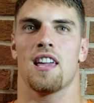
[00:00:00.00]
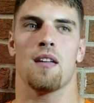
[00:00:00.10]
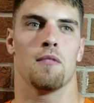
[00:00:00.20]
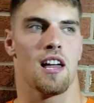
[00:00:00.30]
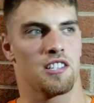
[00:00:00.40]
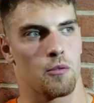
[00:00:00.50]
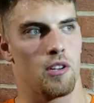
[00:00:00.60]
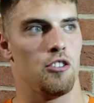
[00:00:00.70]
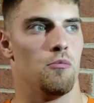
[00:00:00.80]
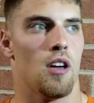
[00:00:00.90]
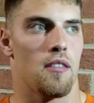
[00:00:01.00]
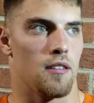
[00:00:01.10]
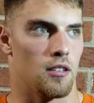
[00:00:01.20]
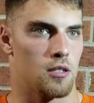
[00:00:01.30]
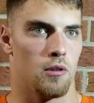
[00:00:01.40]
The game last year, we knew
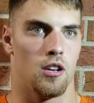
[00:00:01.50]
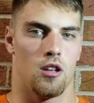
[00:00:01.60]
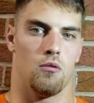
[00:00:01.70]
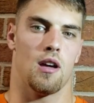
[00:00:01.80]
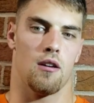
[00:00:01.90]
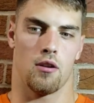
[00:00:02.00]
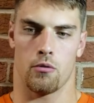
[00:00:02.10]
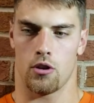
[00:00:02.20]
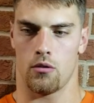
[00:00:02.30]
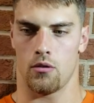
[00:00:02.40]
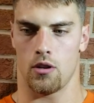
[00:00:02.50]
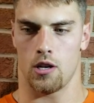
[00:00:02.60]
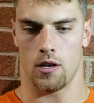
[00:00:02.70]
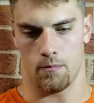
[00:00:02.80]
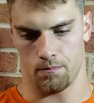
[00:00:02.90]
nothing. So we didn't know how they were going
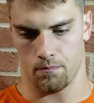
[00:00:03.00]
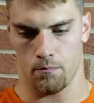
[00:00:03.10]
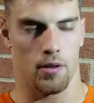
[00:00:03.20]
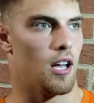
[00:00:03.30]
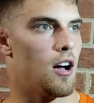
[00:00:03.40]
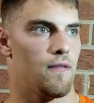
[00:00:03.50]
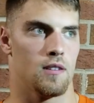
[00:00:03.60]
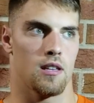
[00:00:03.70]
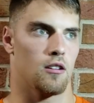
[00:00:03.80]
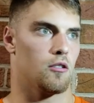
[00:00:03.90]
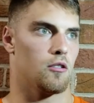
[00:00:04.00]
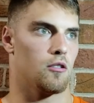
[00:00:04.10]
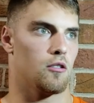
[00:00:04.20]
to play offense, how they were going to play